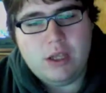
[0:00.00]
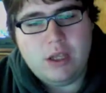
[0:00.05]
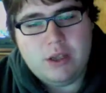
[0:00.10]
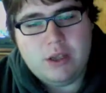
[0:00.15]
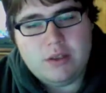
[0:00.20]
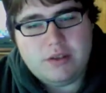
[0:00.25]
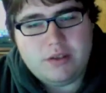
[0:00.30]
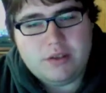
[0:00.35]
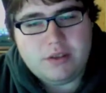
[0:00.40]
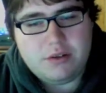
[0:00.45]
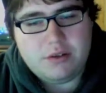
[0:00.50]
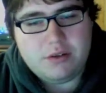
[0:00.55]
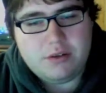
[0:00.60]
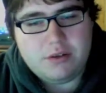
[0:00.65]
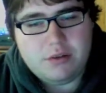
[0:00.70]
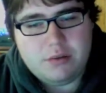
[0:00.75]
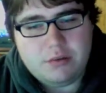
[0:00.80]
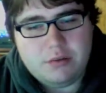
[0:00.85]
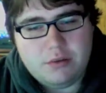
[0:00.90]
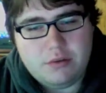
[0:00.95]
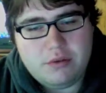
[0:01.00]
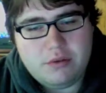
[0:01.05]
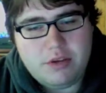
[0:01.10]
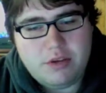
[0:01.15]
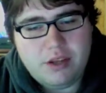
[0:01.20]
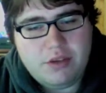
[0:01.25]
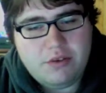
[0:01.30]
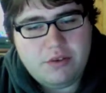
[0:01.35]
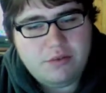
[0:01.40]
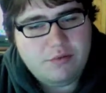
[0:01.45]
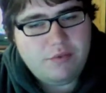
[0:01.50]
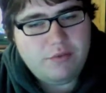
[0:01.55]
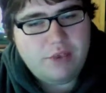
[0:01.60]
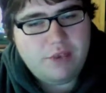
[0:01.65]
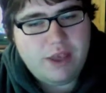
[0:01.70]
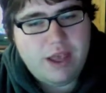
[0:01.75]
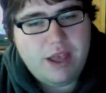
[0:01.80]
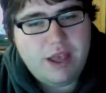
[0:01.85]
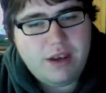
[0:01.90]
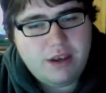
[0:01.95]
So stay tuned for
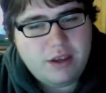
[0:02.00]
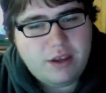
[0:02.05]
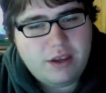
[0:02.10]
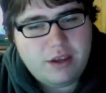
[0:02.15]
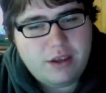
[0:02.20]
that.